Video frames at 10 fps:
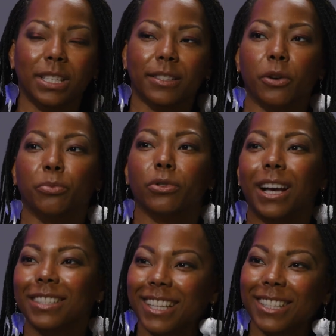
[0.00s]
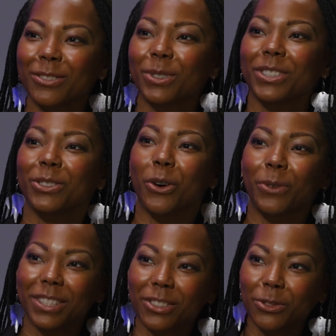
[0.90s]
is there a process when you
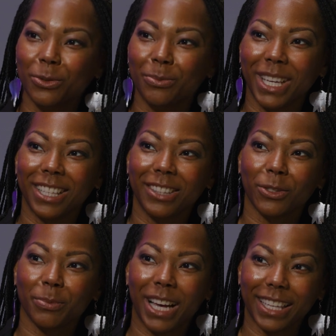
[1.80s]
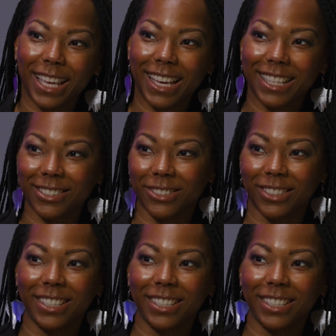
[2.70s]
go into making those podcasts?